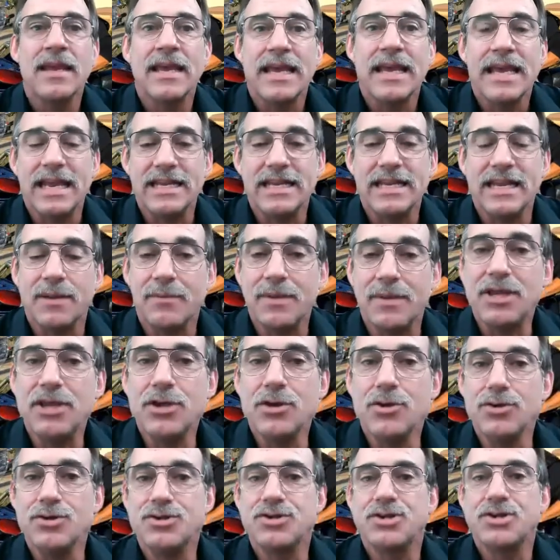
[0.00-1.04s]
It can be
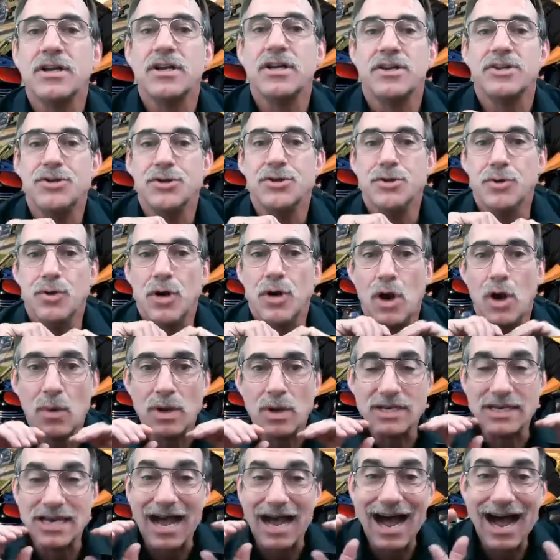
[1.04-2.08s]
used to go
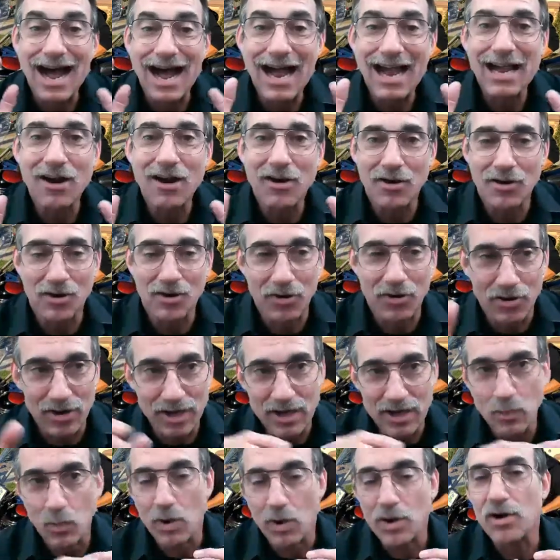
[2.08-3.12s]
into higher
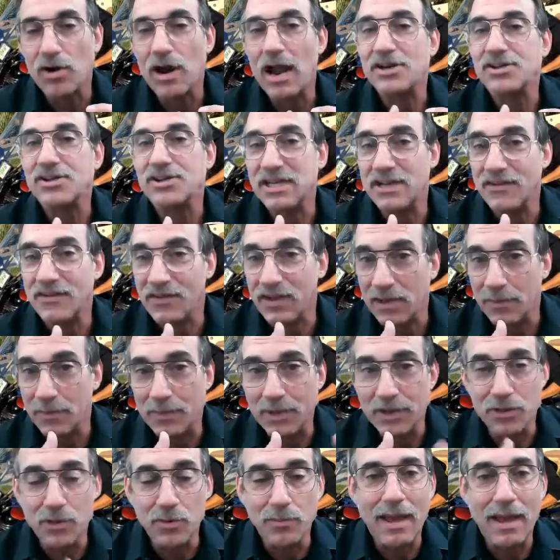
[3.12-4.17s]
learning where you're actually developing
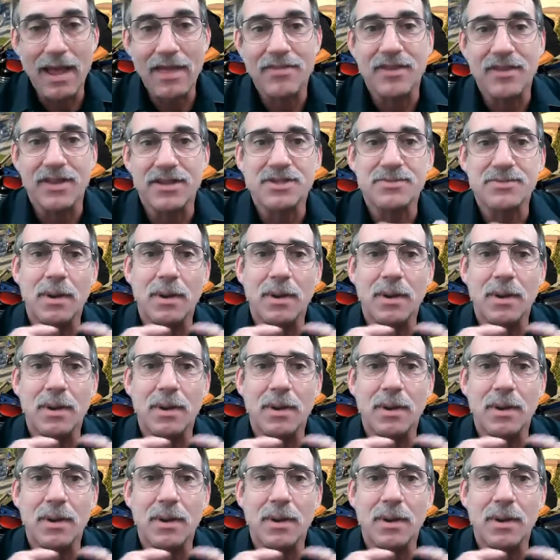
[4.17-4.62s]
new methods,